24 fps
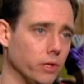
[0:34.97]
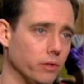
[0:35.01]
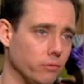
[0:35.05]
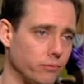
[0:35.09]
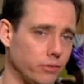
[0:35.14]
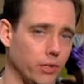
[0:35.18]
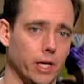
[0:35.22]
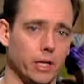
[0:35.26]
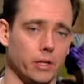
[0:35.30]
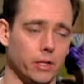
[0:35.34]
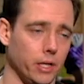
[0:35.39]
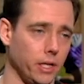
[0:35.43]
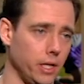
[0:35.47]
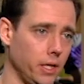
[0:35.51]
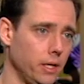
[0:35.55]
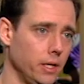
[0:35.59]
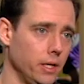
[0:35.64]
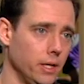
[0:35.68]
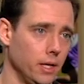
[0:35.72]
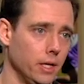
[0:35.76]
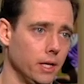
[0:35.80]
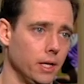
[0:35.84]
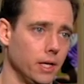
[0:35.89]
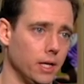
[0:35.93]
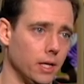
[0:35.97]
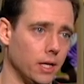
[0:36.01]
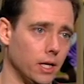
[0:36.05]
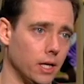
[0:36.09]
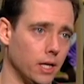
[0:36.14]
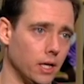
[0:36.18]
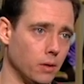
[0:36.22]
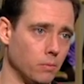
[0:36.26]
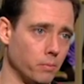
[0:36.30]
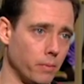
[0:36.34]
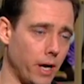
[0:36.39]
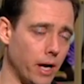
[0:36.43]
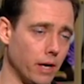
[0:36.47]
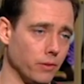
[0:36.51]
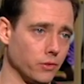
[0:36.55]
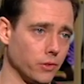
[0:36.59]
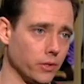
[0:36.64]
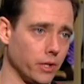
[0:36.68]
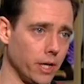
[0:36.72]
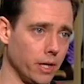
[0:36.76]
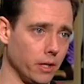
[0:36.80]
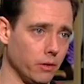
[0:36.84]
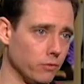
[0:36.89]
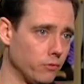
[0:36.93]
And finally, after
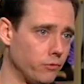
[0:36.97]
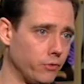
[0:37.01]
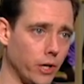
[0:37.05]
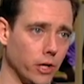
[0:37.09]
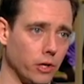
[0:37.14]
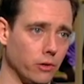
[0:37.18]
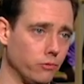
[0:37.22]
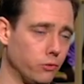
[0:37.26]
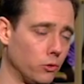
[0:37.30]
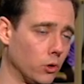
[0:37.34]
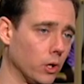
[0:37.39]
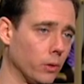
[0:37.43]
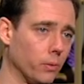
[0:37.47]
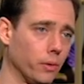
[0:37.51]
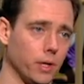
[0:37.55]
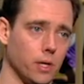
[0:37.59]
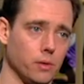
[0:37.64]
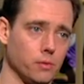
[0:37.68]
that Final Four,